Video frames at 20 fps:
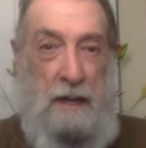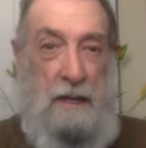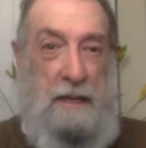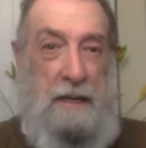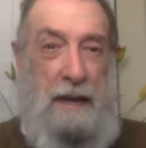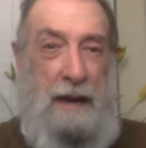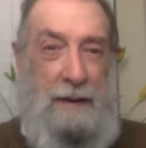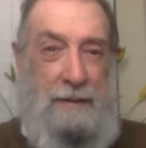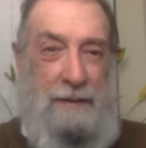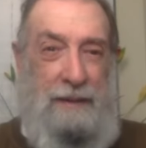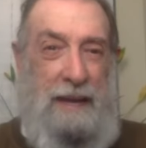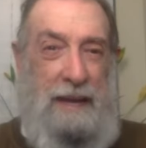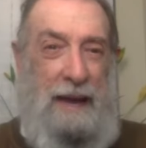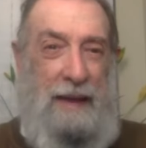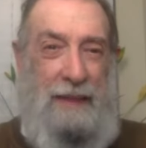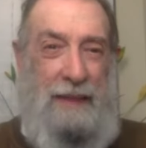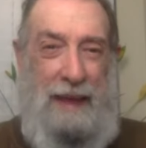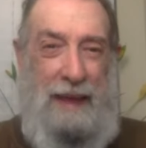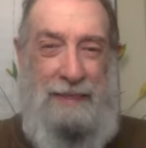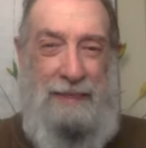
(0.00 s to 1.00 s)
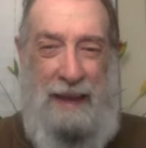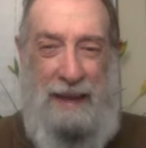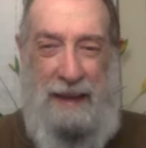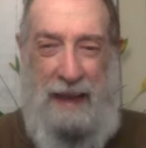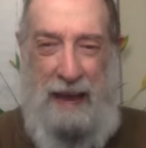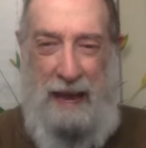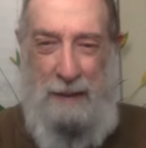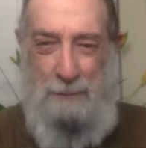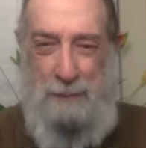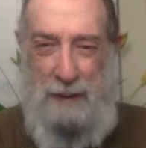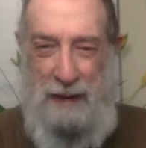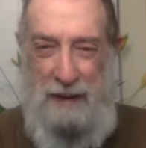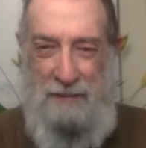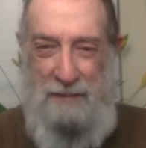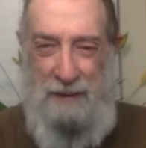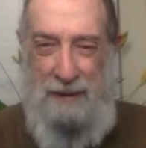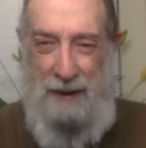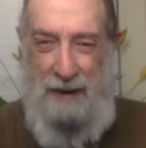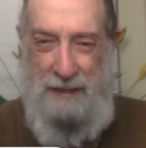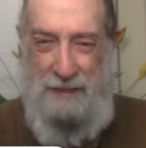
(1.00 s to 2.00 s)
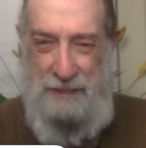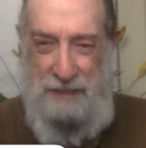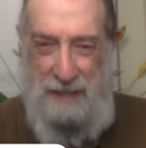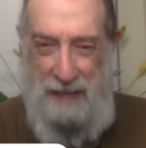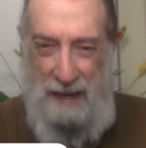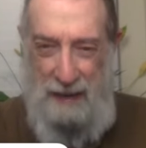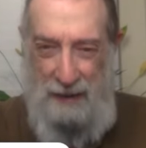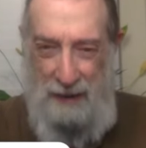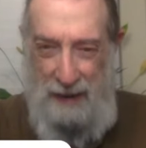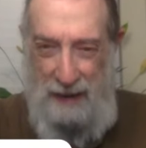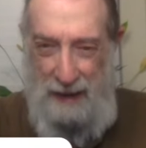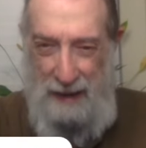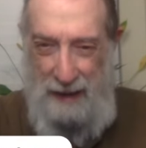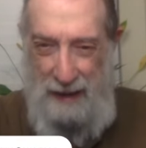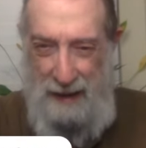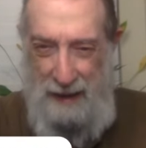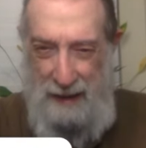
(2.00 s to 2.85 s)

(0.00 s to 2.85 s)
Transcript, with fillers: Yeah, yeah, they, they can be very scary.